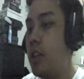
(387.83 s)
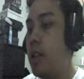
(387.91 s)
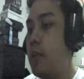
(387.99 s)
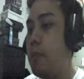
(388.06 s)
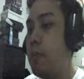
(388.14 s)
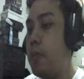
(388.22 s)

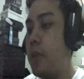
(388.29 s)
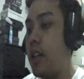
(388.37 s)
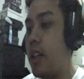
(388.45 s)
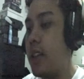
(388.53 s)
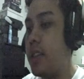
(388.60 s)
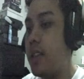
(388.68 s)

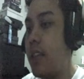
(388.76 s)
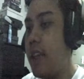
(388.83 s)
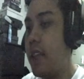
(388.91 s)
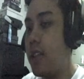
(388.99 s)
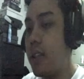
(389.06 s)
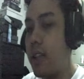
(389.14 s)
plus
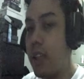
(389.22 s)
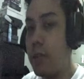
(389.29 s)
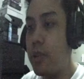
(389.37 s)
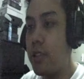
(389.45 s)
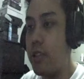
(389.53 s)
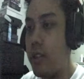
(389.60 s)
8
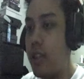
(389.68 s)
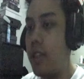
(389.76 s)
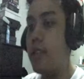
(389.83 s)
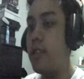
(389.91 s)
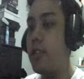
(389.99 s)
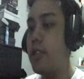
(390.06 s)
times 3,
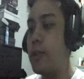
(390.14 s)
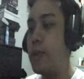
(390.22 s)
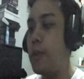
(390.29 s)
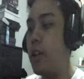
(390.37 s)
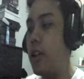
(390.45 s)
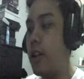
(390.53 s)
and so
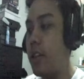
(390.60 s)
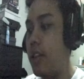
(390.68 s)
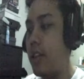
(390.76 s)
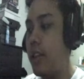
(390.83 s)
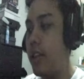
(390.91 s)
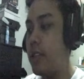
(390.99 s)
on
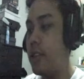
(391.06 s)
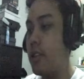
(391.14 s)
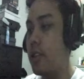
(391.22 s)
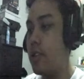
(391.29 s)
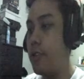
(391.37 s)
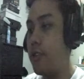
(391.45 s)
and
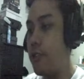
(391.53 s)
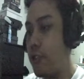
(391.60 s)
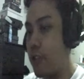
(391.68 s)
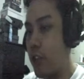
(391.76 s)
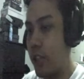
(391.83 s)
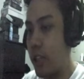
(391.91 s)
so
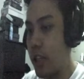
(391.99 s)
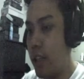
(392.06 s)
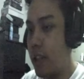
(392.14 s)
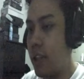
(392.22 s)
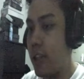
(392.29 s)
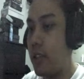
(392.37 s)
forth.
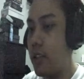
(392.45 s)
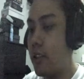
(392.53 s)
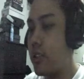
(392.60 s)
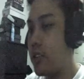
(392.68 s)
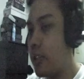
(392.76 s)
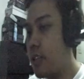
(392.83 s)
Now the
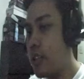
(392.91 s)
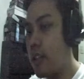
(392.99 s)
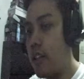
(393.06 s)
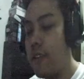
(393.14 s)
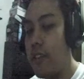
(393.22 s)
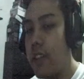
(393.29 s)
result
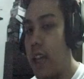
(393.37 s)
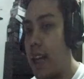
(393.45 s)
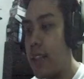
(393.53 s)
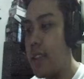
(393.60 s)
of that